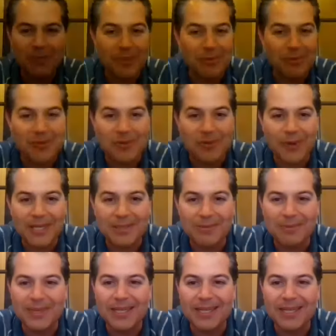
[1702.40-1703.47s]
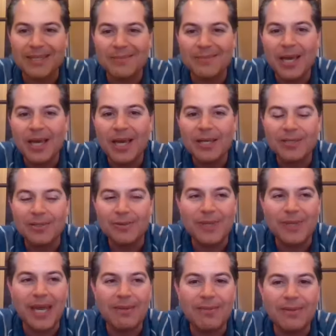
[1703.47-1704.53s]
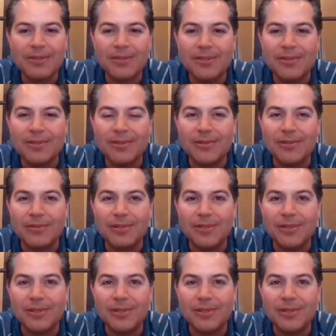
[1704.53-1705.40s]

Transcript: it was great to meet him, to be able to,